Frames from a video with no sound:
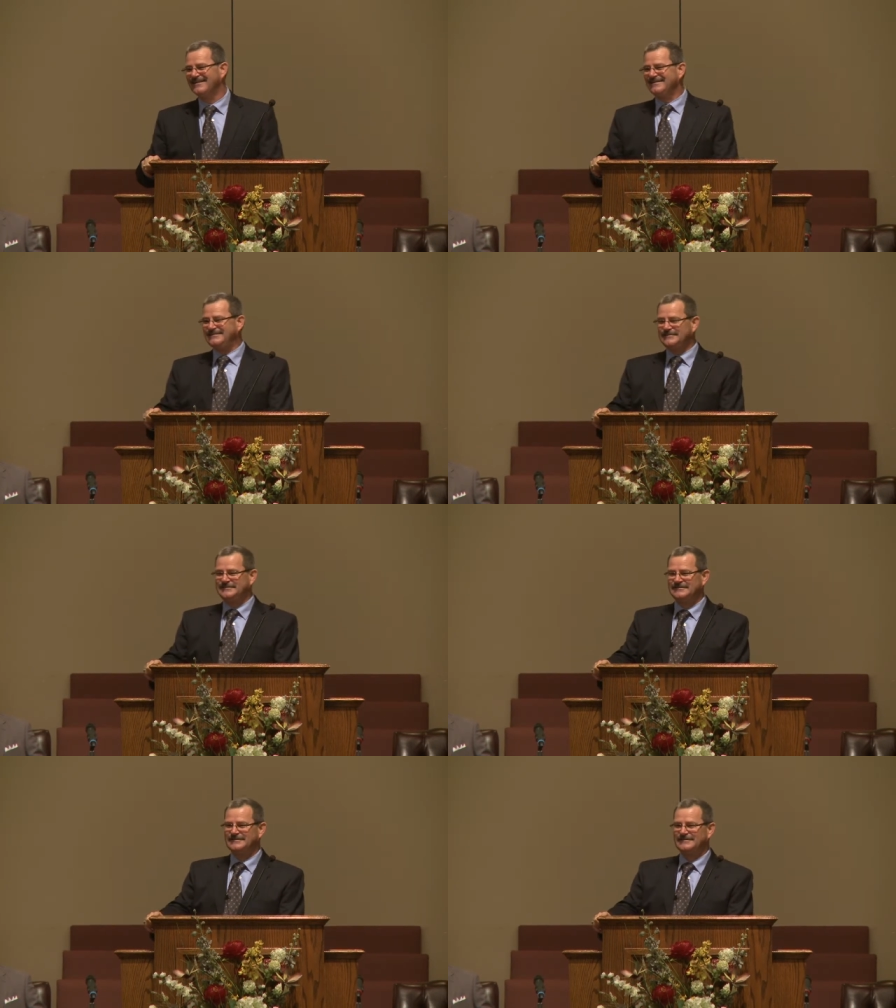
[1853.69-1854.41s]

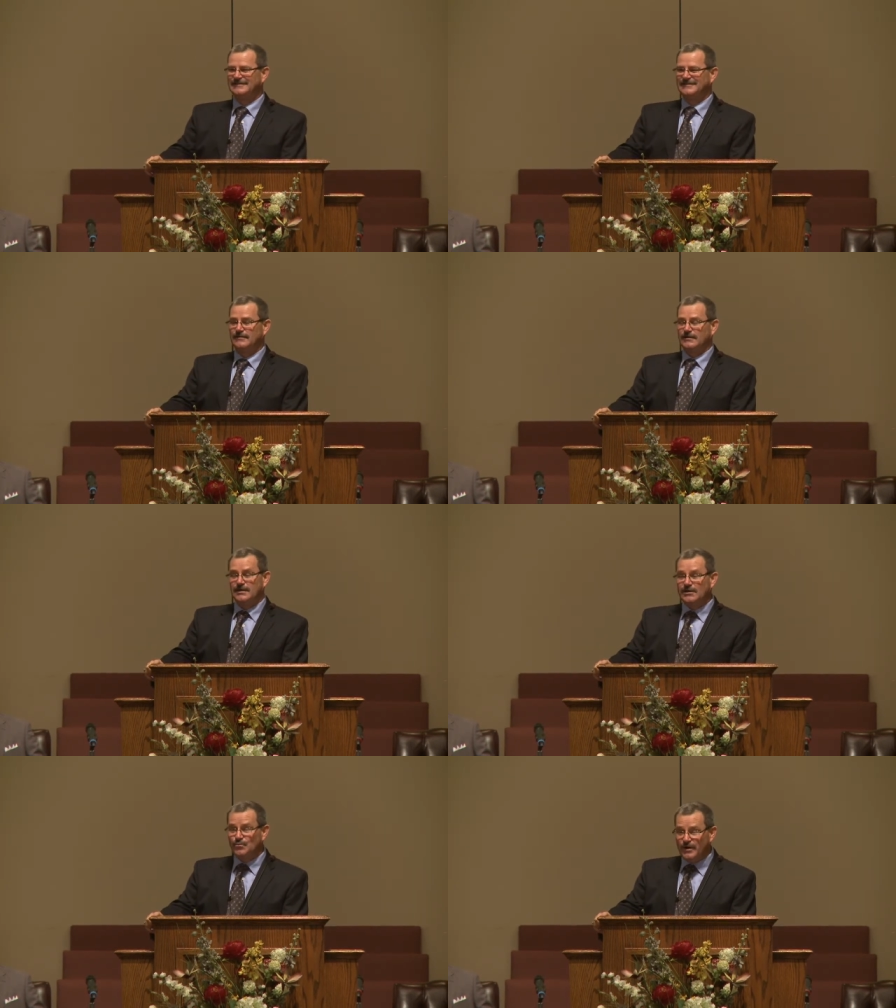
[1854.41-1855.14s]
I
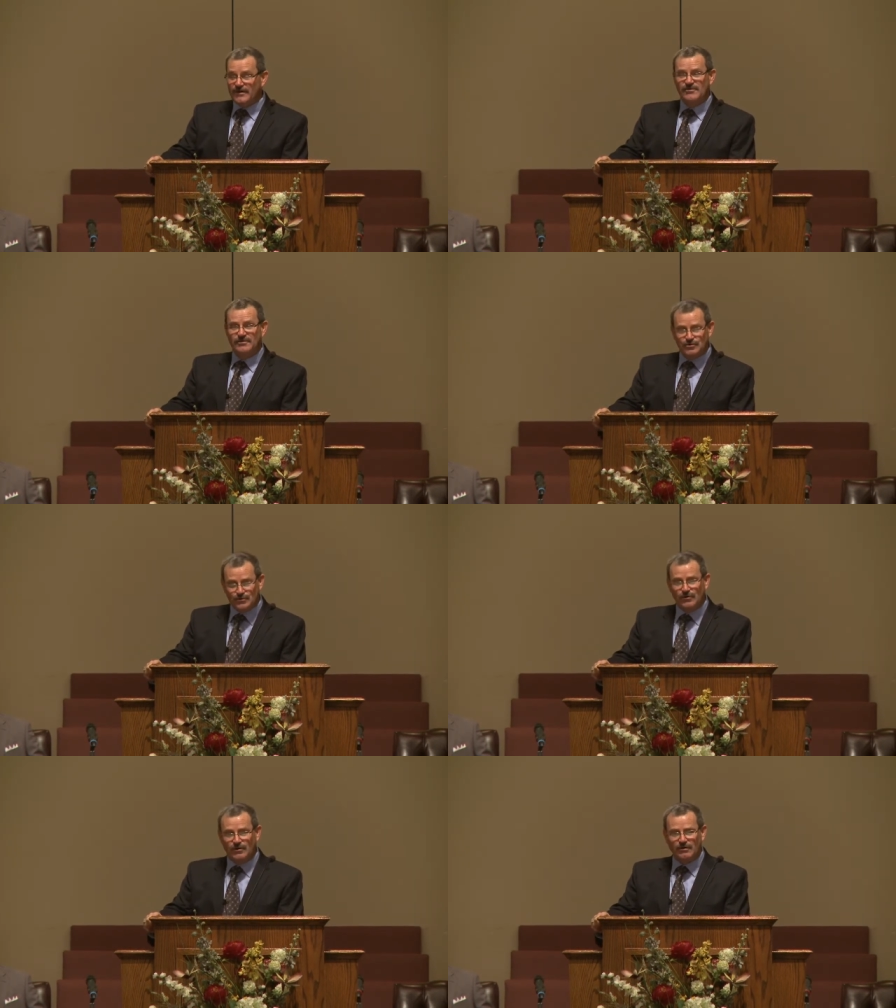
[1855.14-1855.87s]
need wisdom,
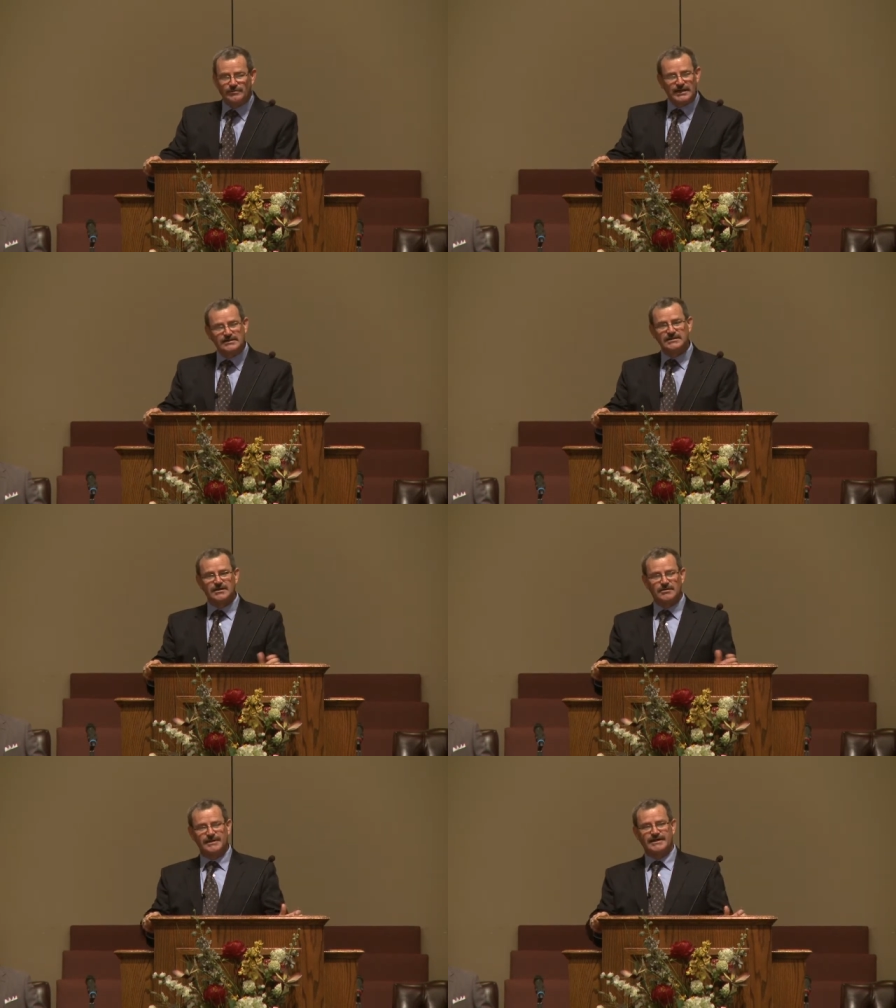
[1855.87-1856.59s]
sure, but that's not
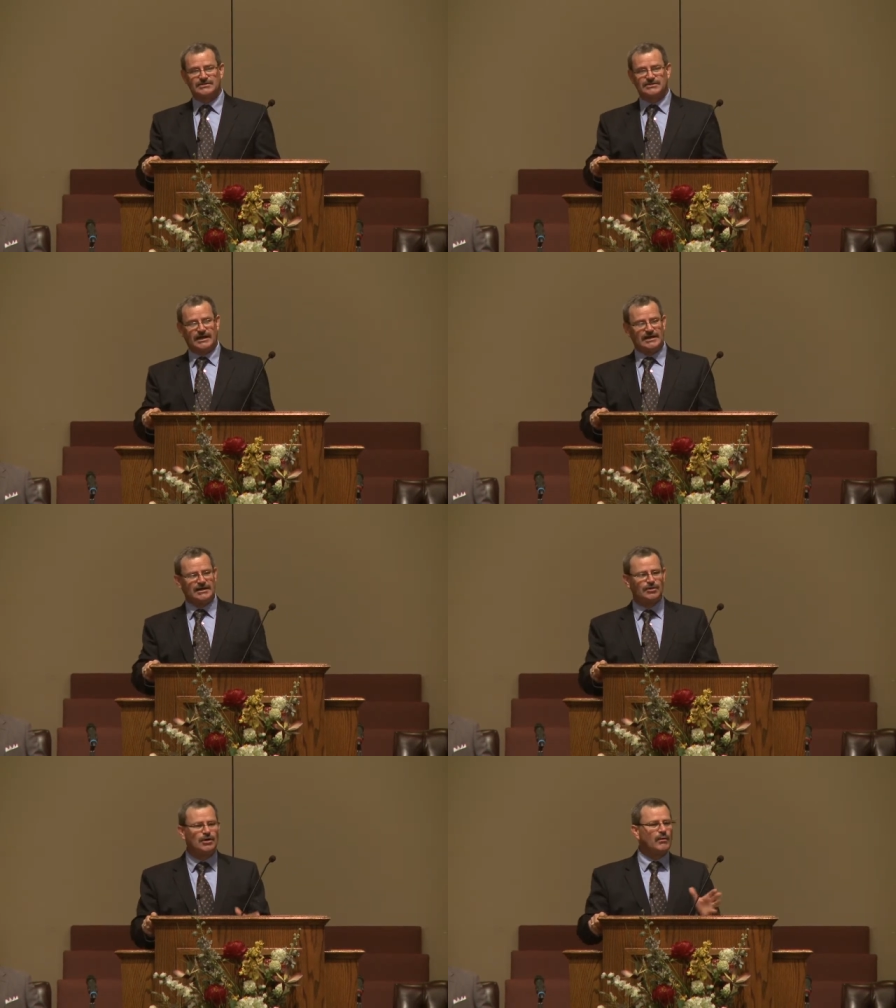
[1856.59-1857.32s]
the biggest thing I need.
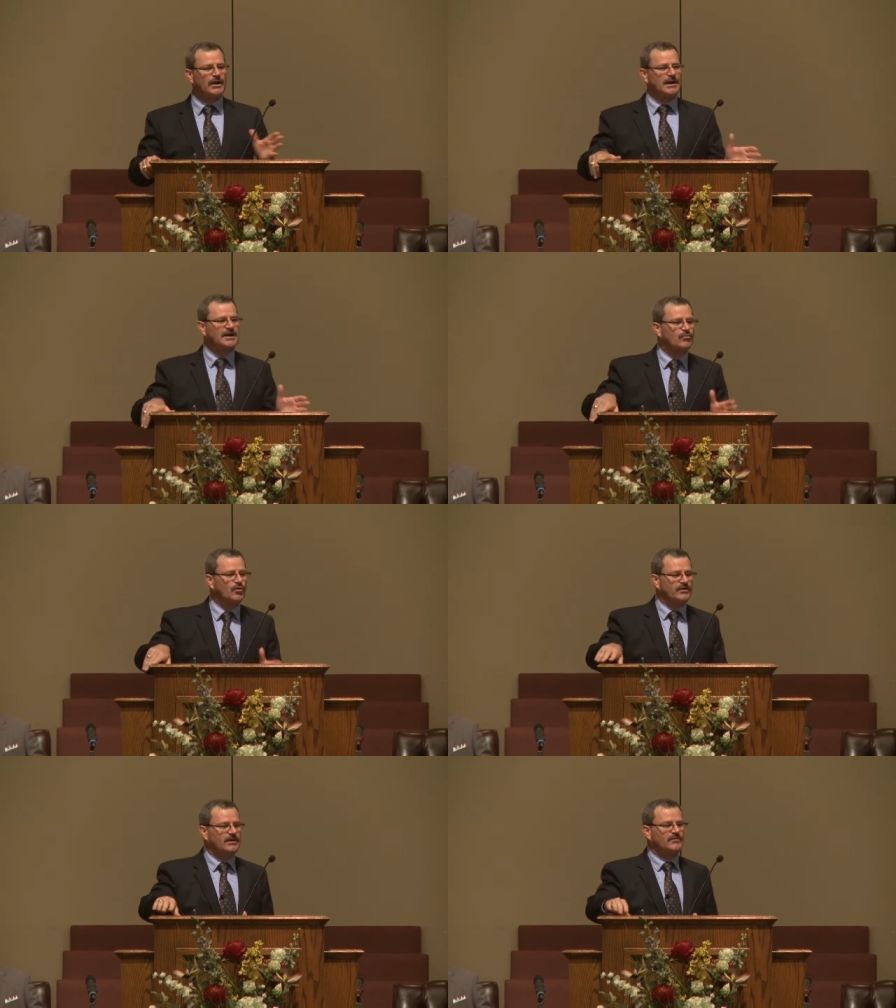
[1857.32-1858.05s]
You know what I need more
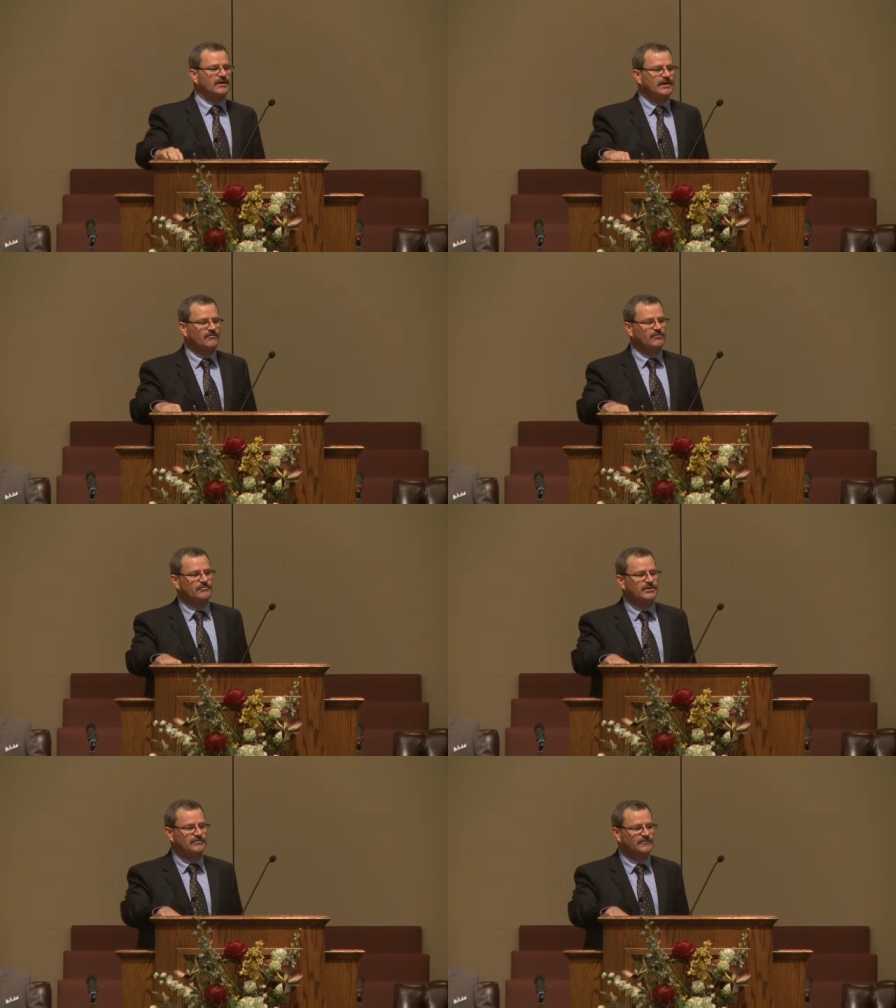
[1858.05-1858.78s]
than anything else on the
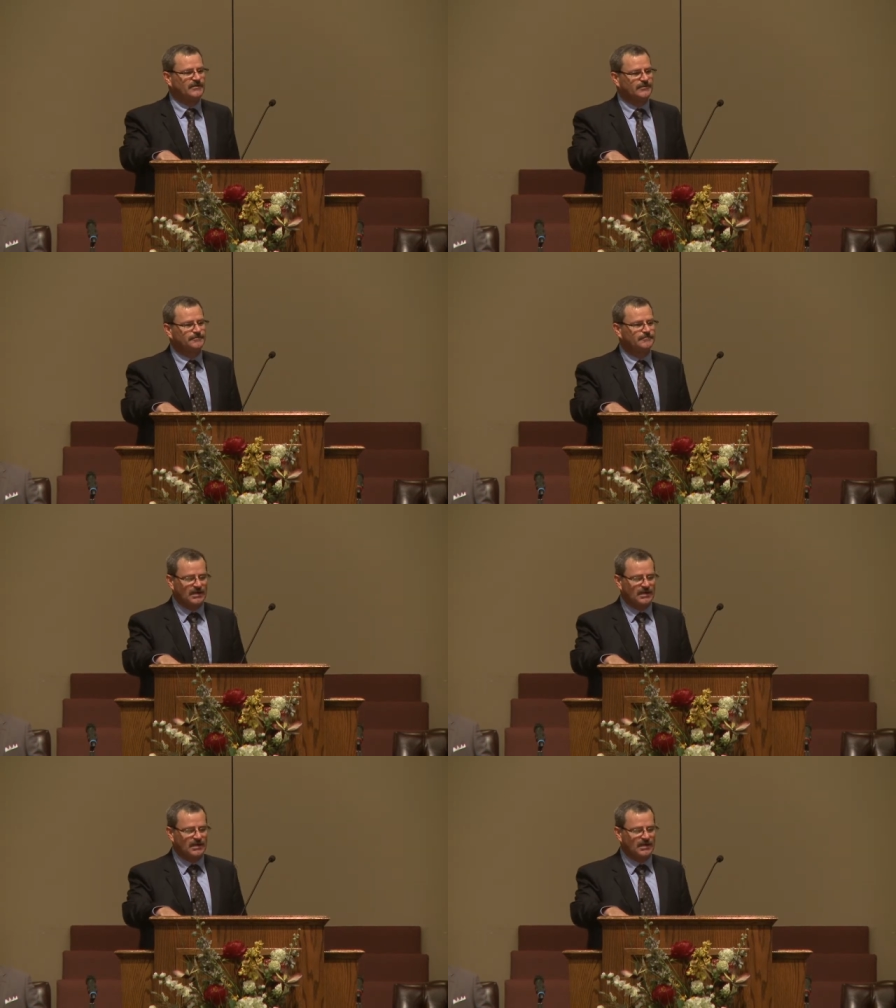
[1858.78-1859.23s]
mission field?